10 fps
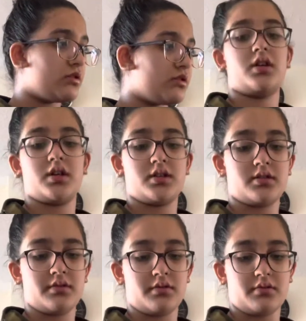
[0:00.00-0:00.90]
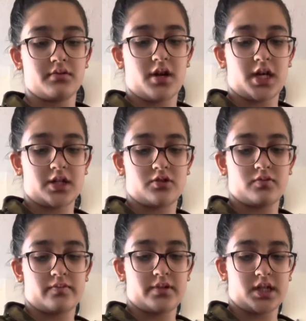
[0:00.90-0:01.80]
Here's the face
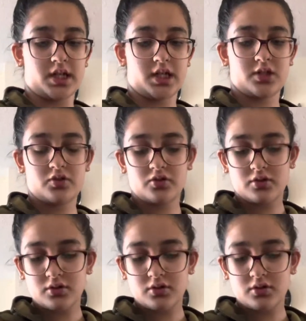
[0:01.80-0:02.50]
bleach.